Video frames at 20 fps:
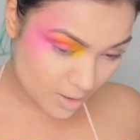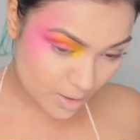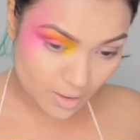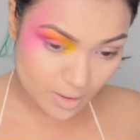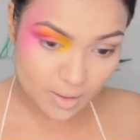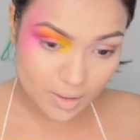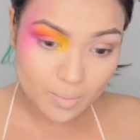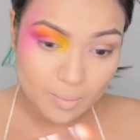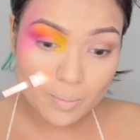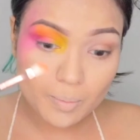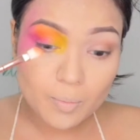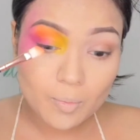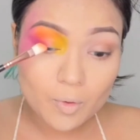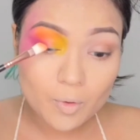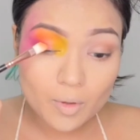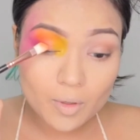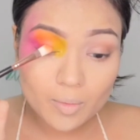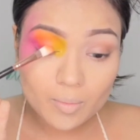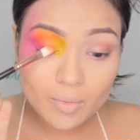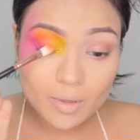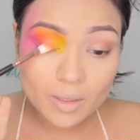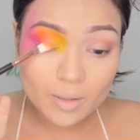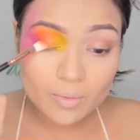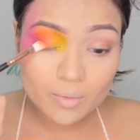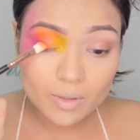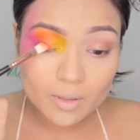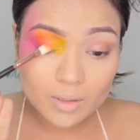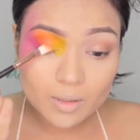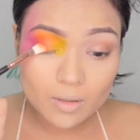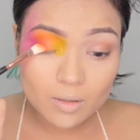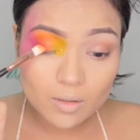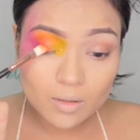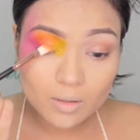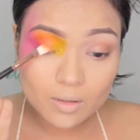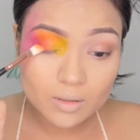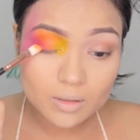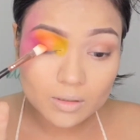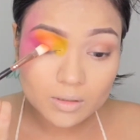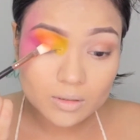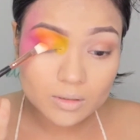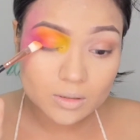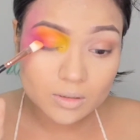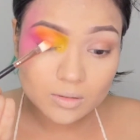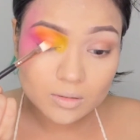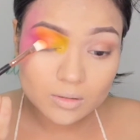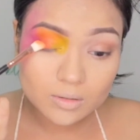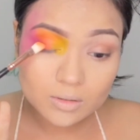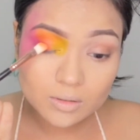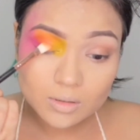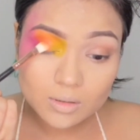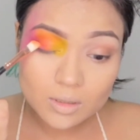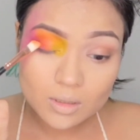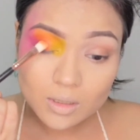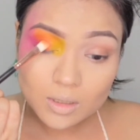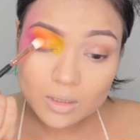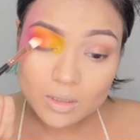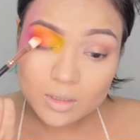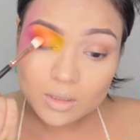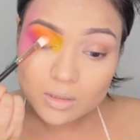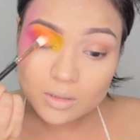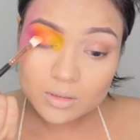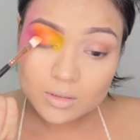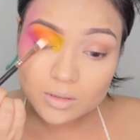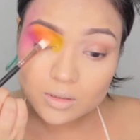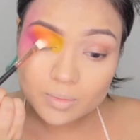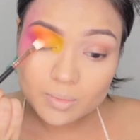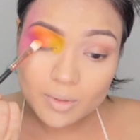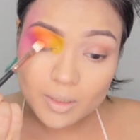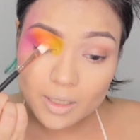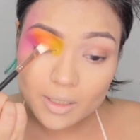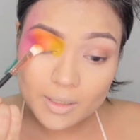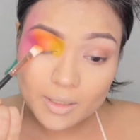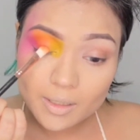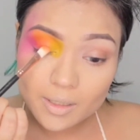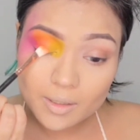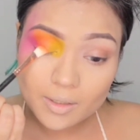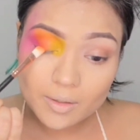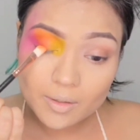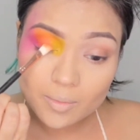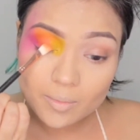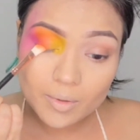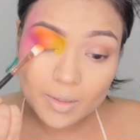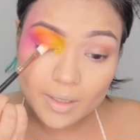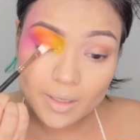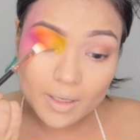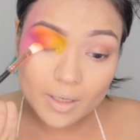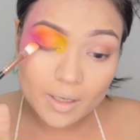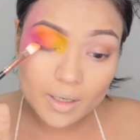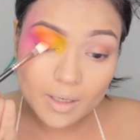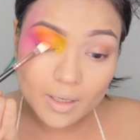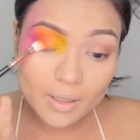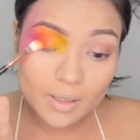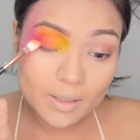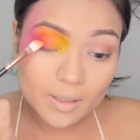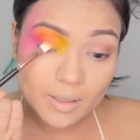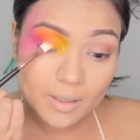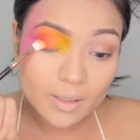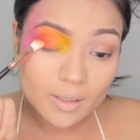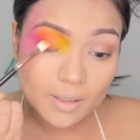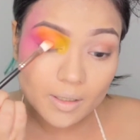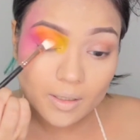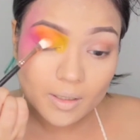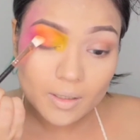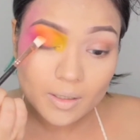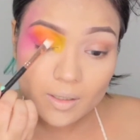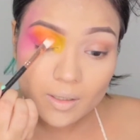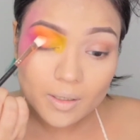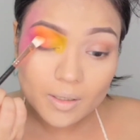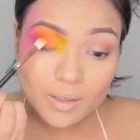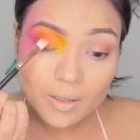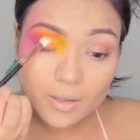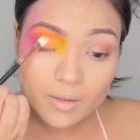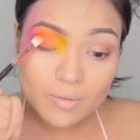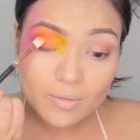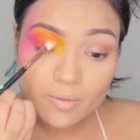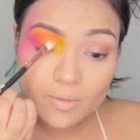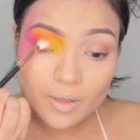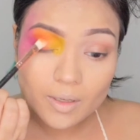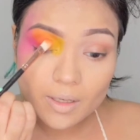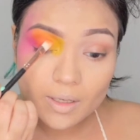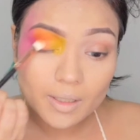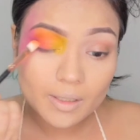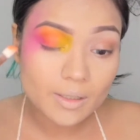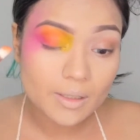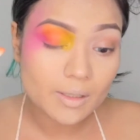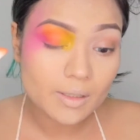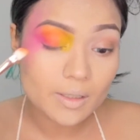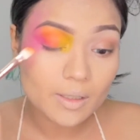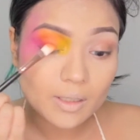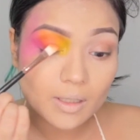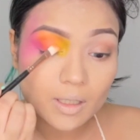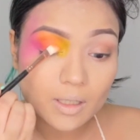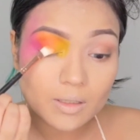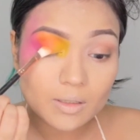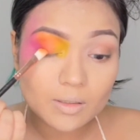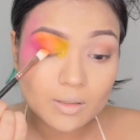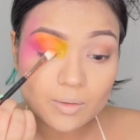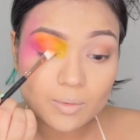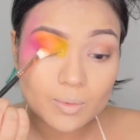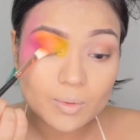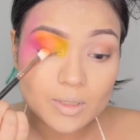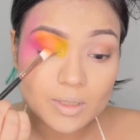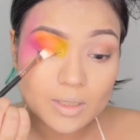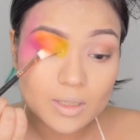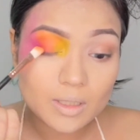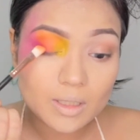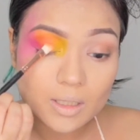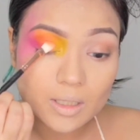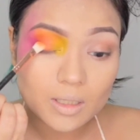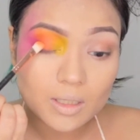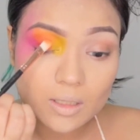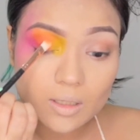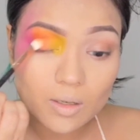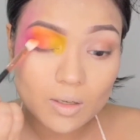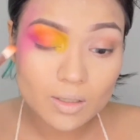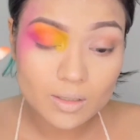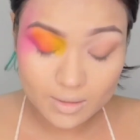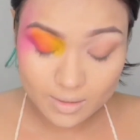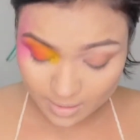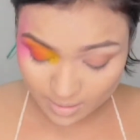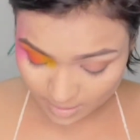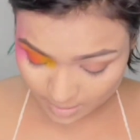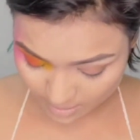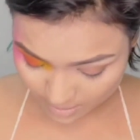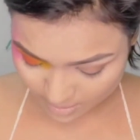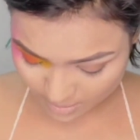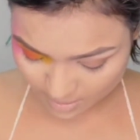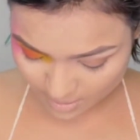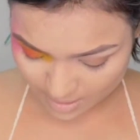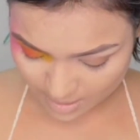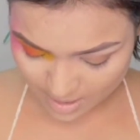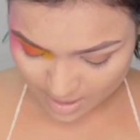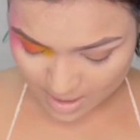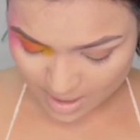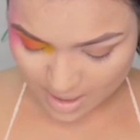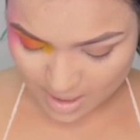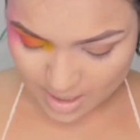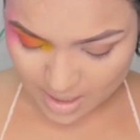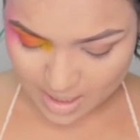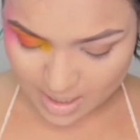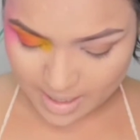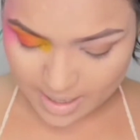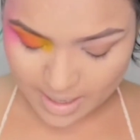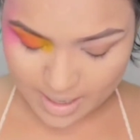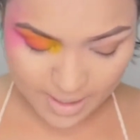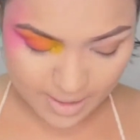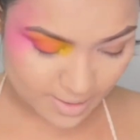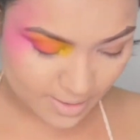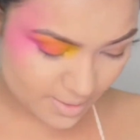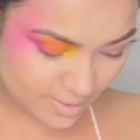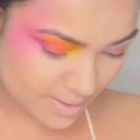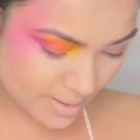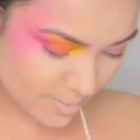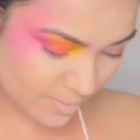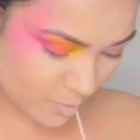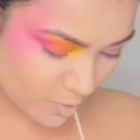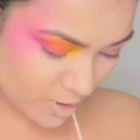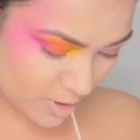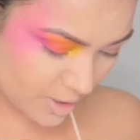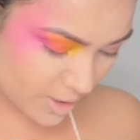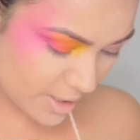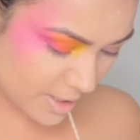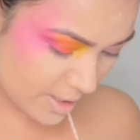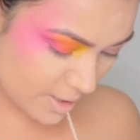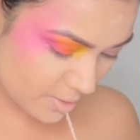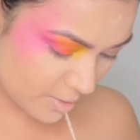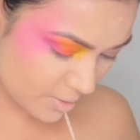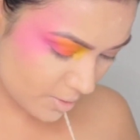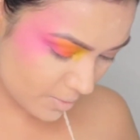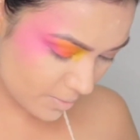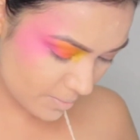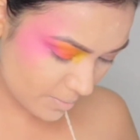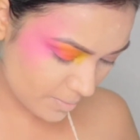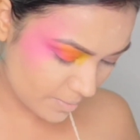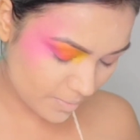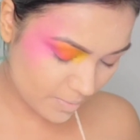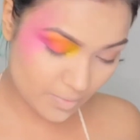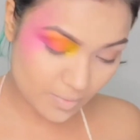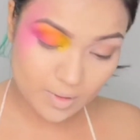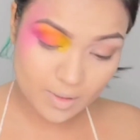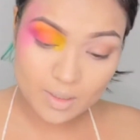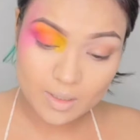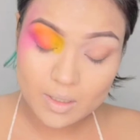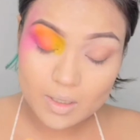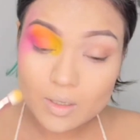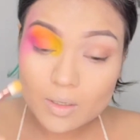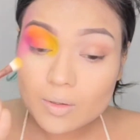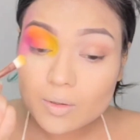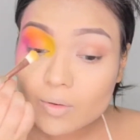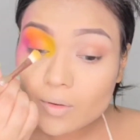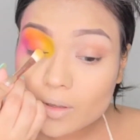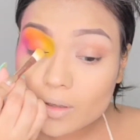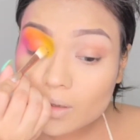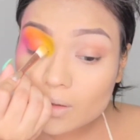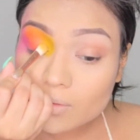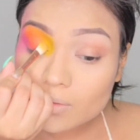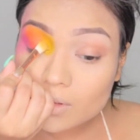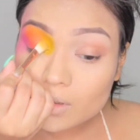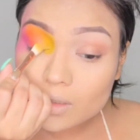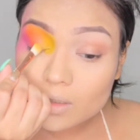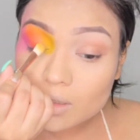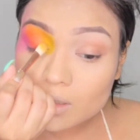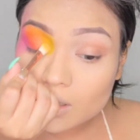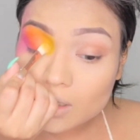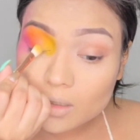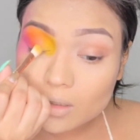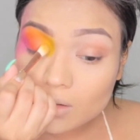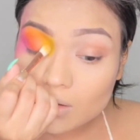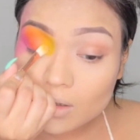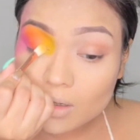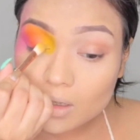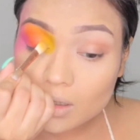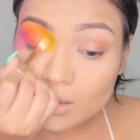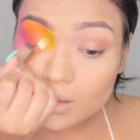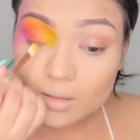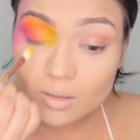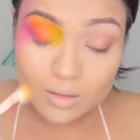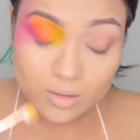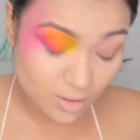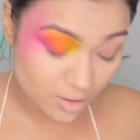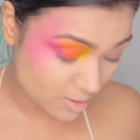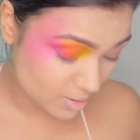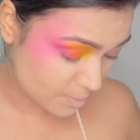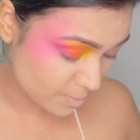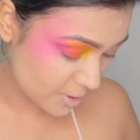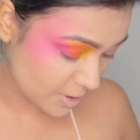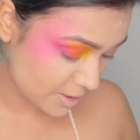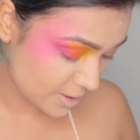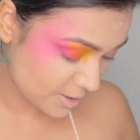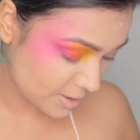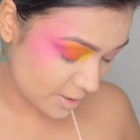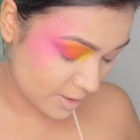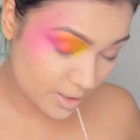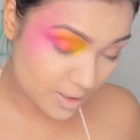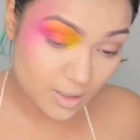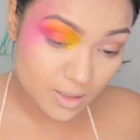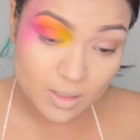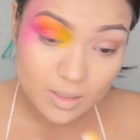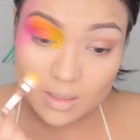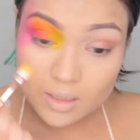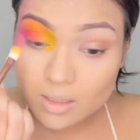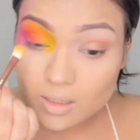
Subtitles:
And I'm going back with the orange and just patting it on my eye where I think the color was a little lost. And the same with the yellow. Going in with the yellow and just placing it